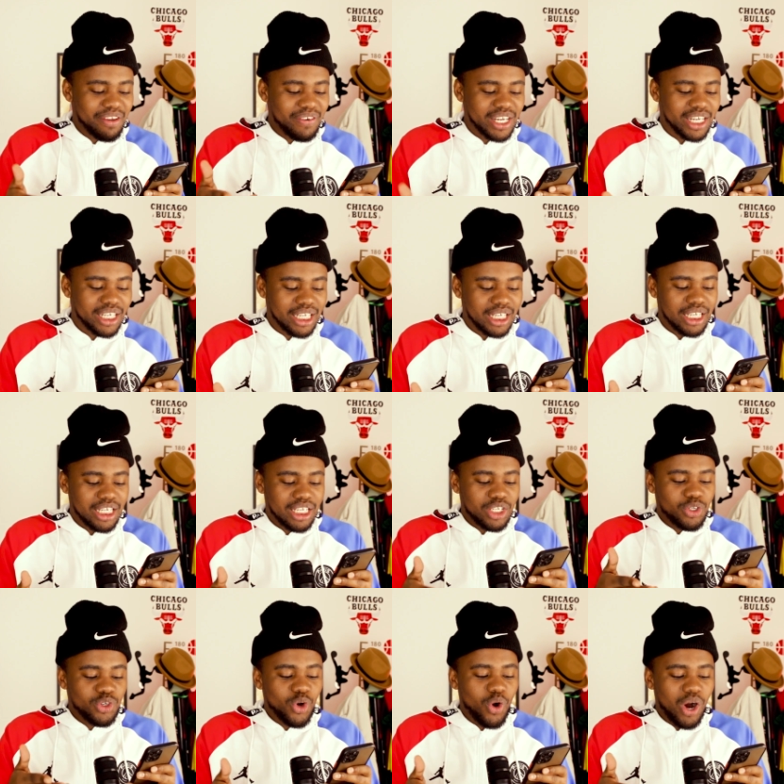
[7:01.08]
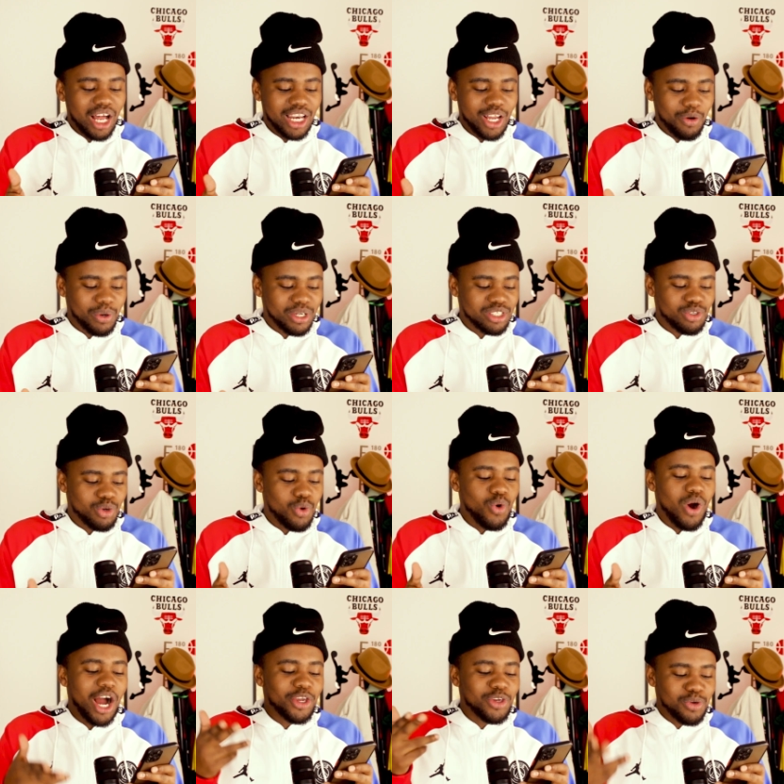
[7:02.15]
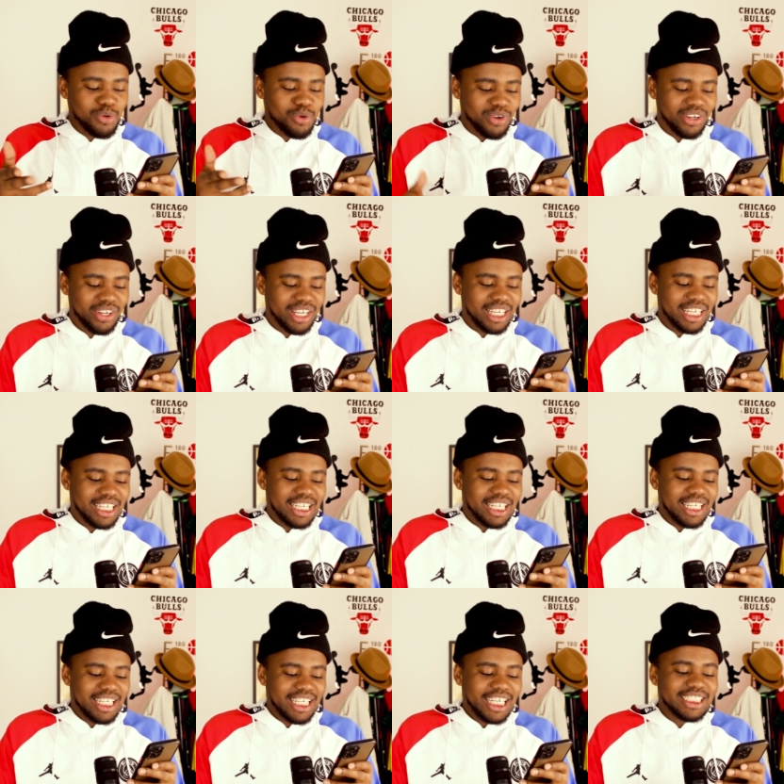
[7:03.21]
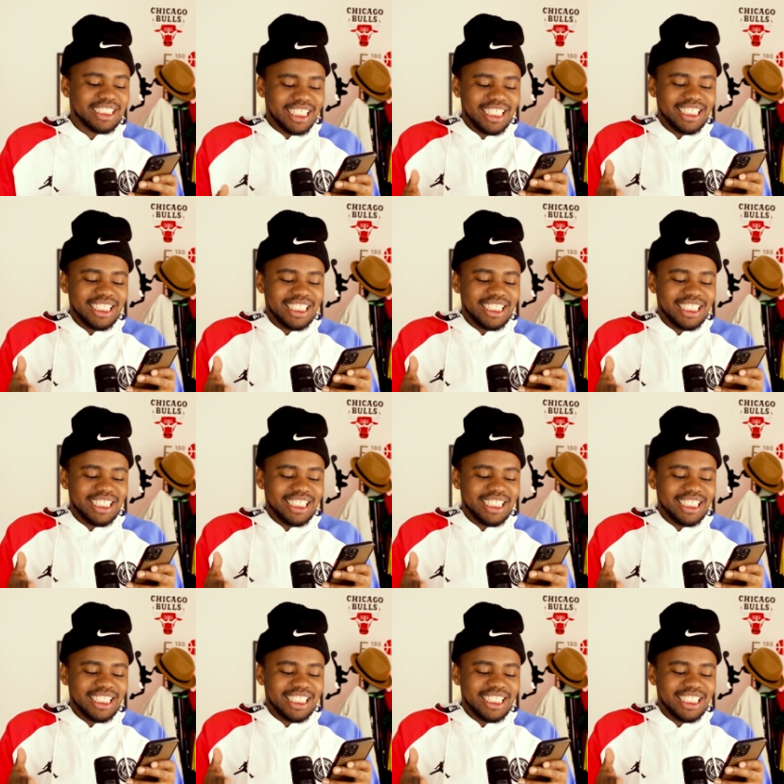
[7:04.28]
her no allowance. Who are you? It's